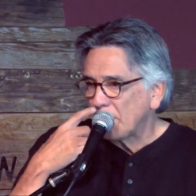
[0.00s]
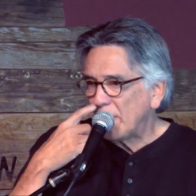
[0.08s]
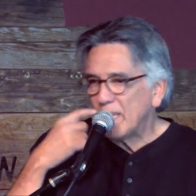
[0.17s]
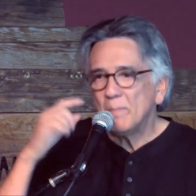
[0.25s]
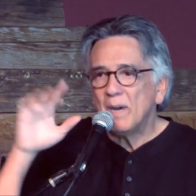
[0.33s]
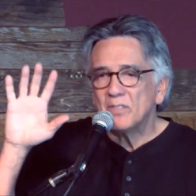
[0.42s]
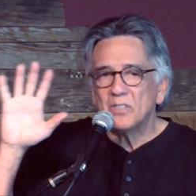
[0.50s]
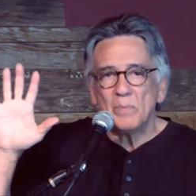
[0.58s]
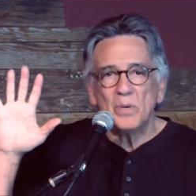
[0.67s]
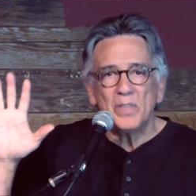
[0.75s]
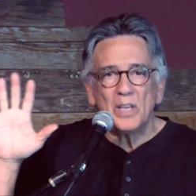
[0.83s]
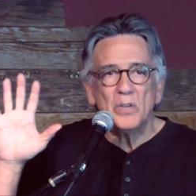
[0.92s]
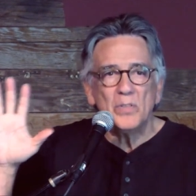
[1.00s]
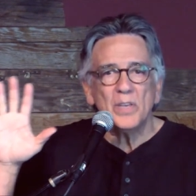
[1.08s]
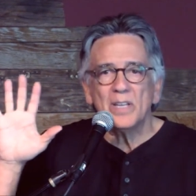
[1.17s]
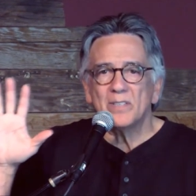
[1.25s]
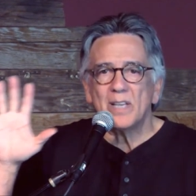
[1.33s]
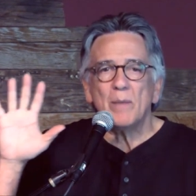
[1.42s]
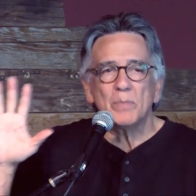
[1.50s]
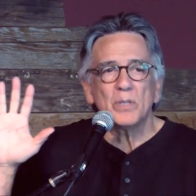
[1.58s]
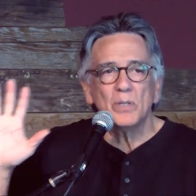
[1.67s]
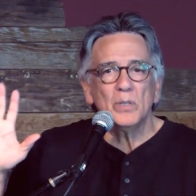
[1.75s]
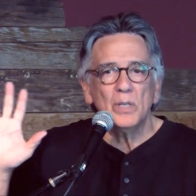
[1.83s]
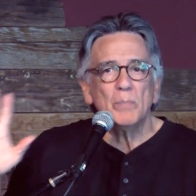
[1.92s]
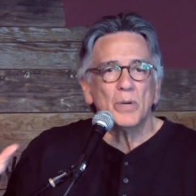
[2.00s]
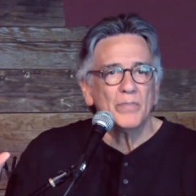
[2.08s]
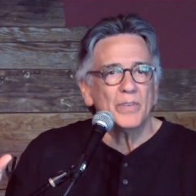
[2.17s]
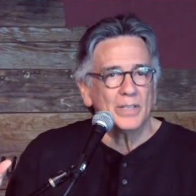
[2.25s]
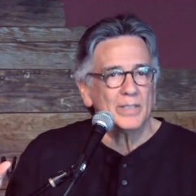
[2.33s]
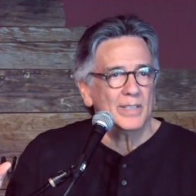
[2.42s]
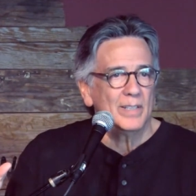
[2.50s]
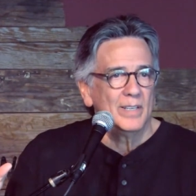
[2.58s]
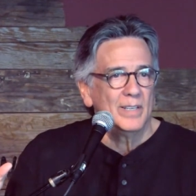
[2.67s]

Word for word: Think about someone that you think is absolutely perfect.